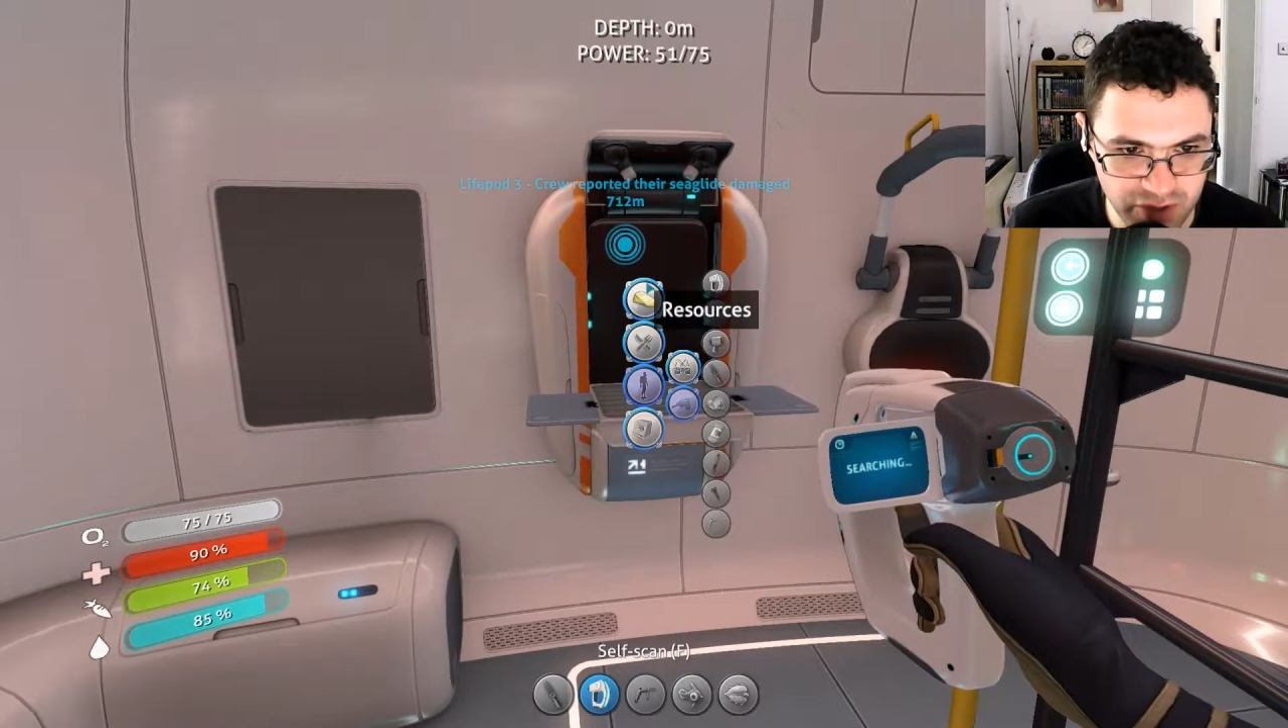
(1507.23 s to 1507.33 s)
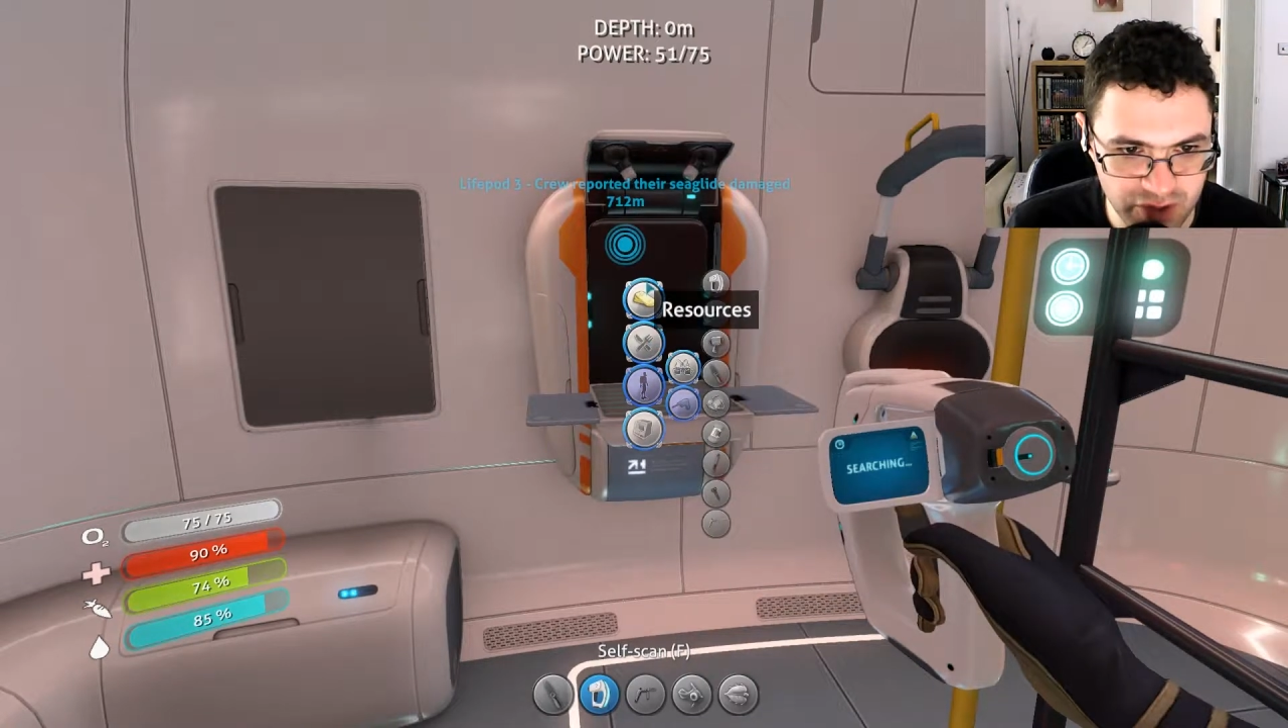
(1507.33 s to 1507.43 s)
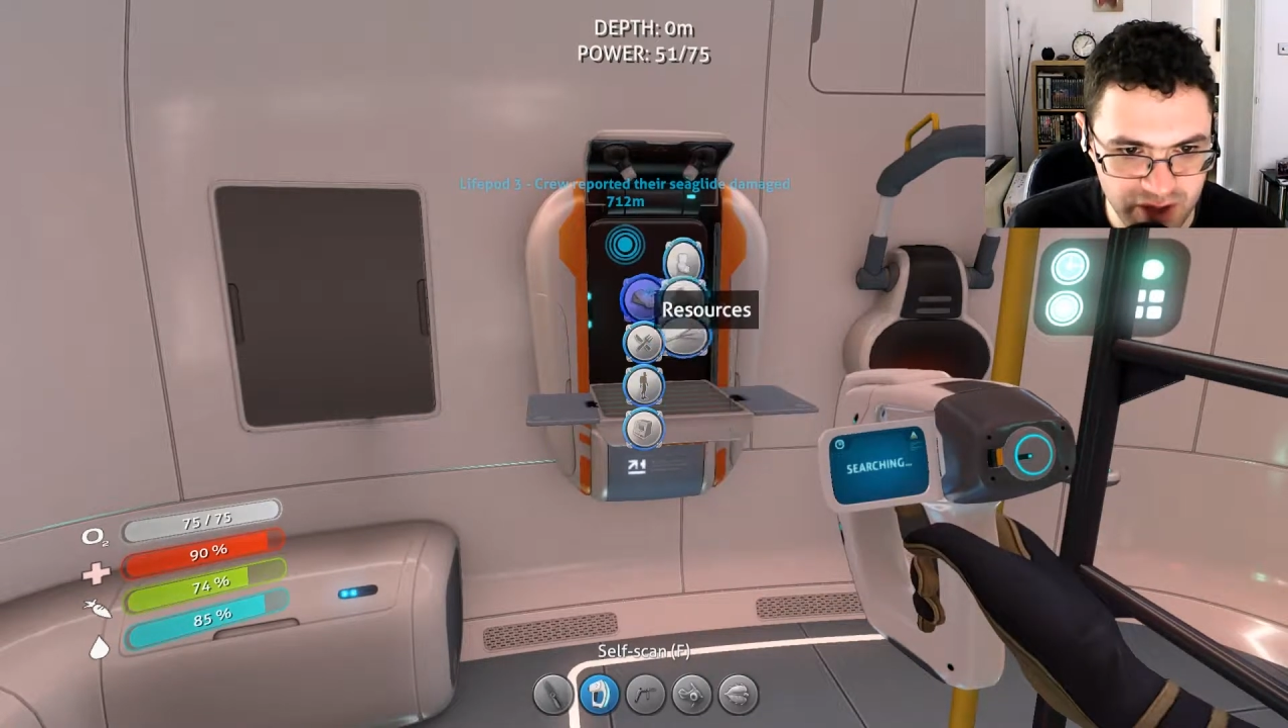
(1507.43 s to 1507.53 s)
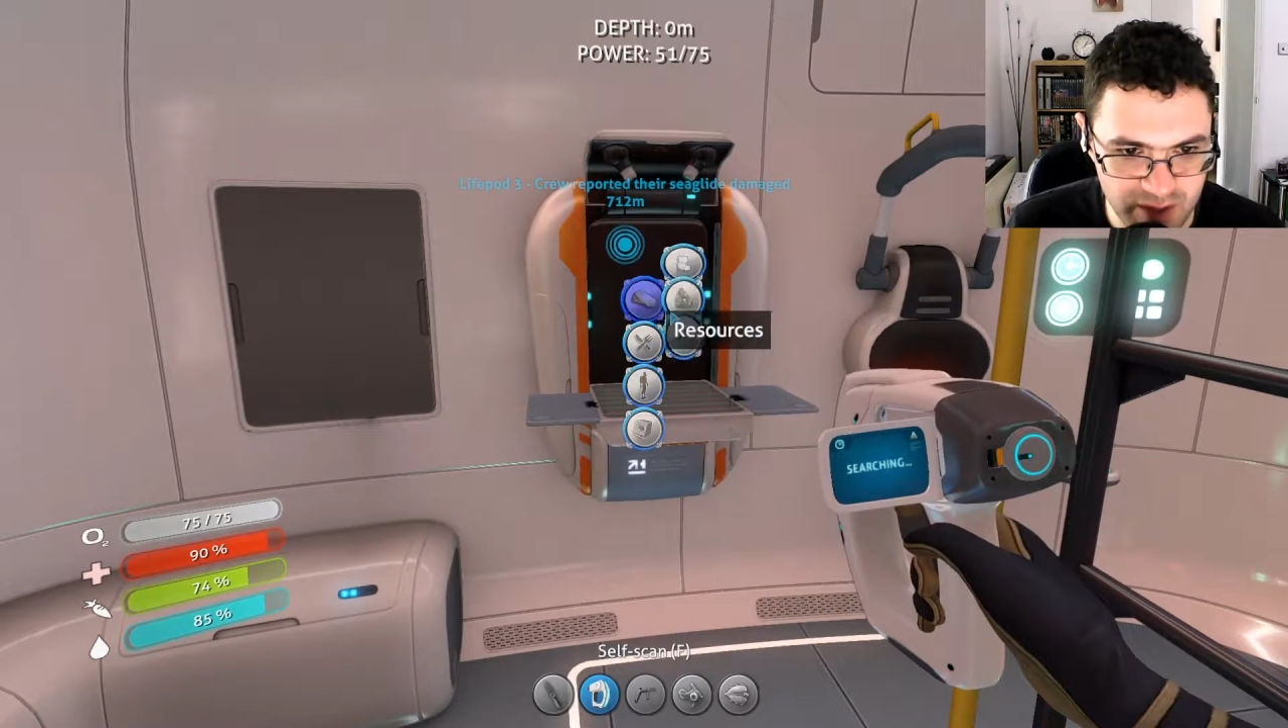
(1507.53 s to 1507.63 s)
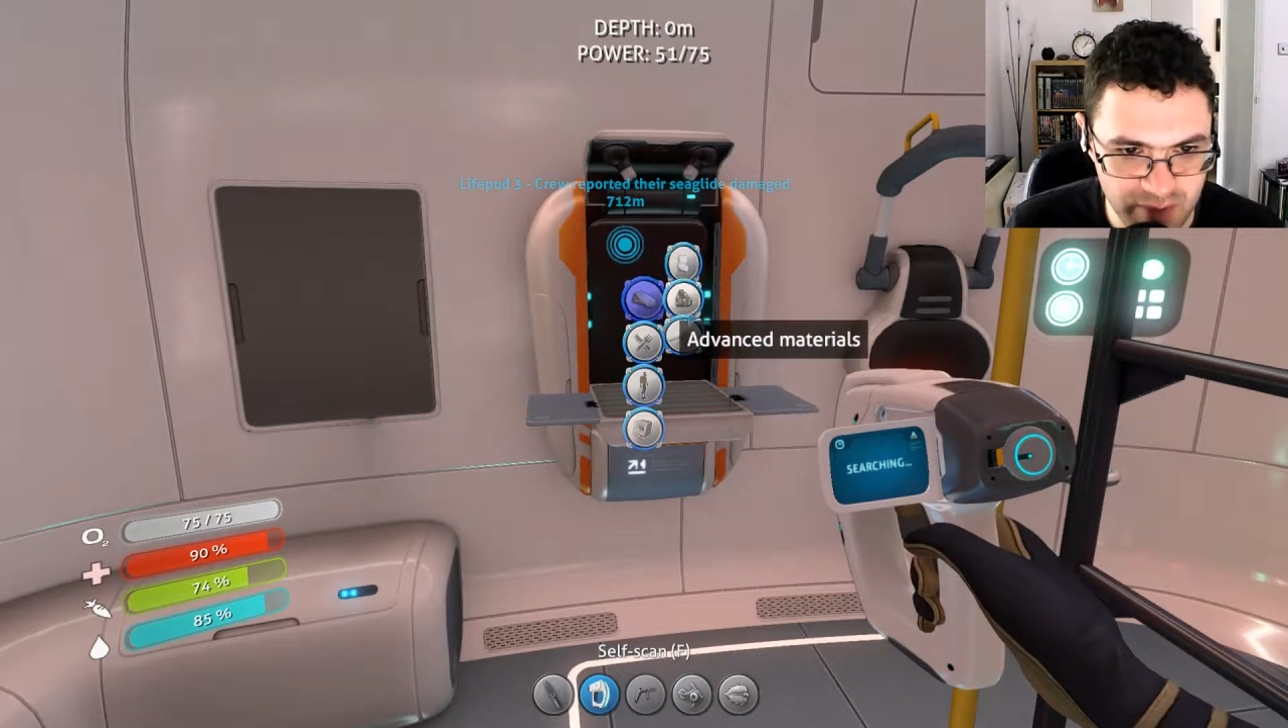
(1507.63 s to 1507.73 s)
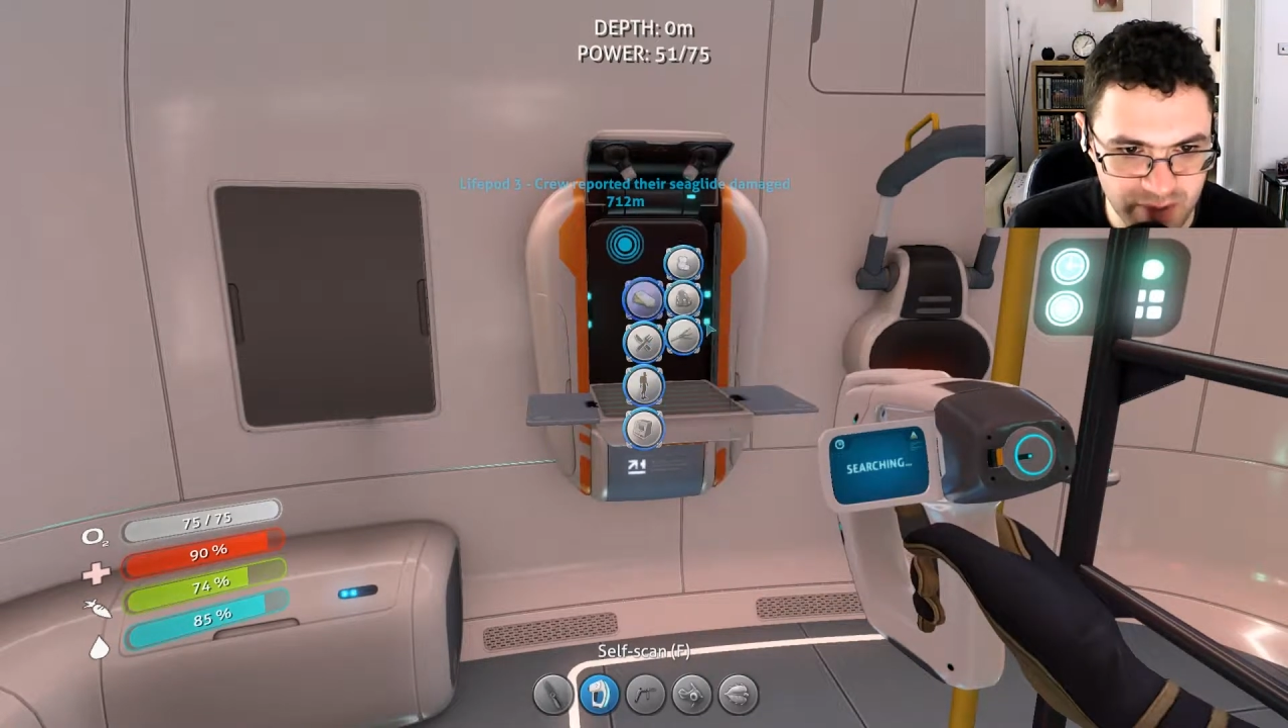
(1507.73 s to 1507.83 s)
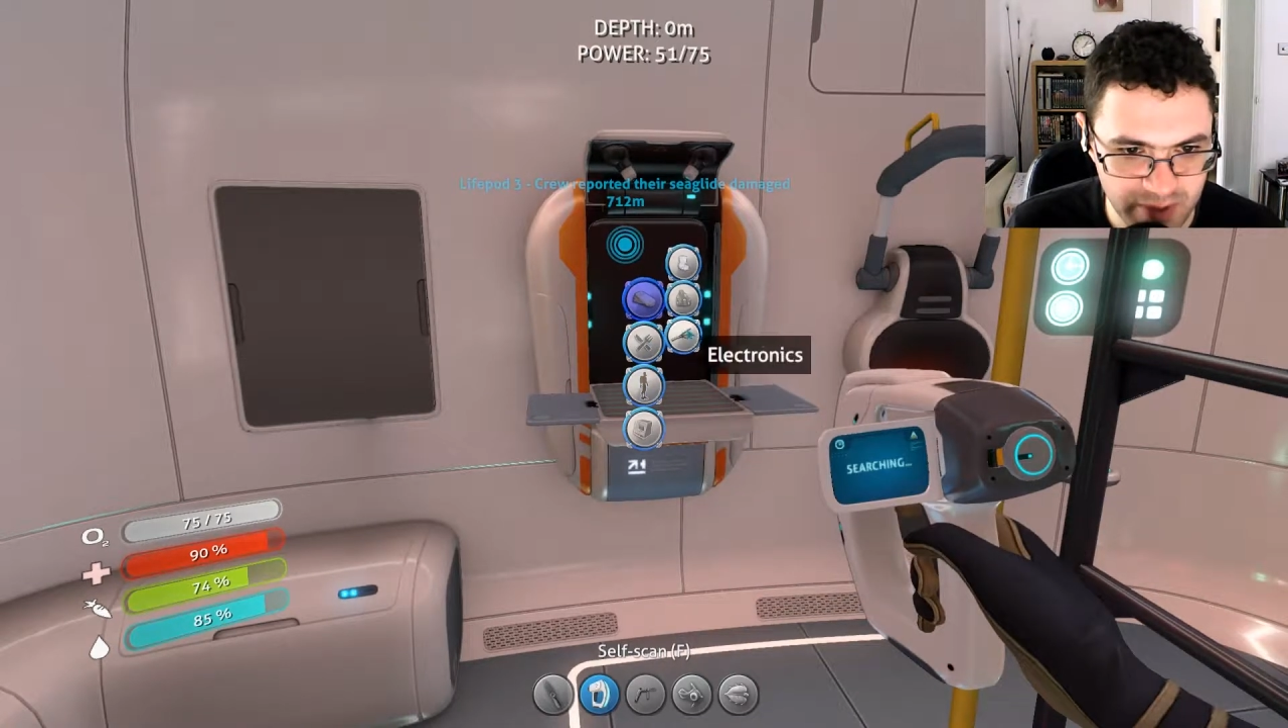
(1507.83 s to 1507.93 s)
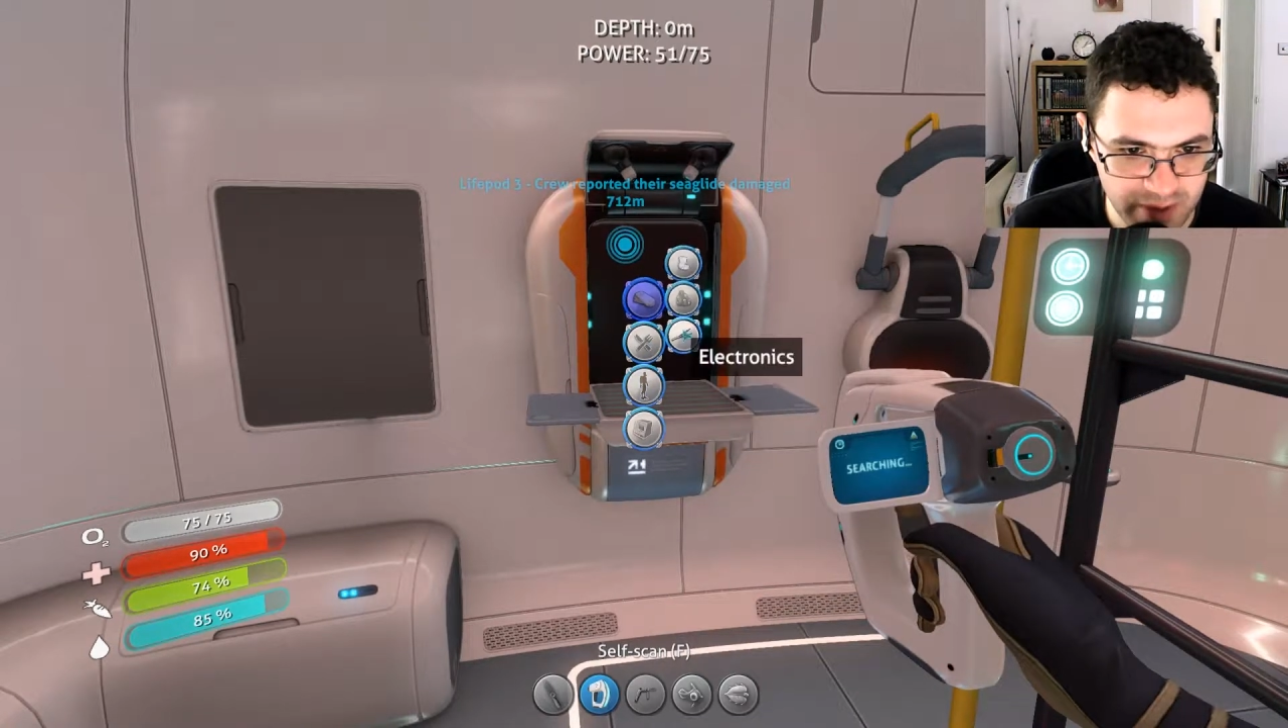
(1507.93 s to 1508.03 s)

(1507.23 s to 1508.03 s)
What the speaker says: chip.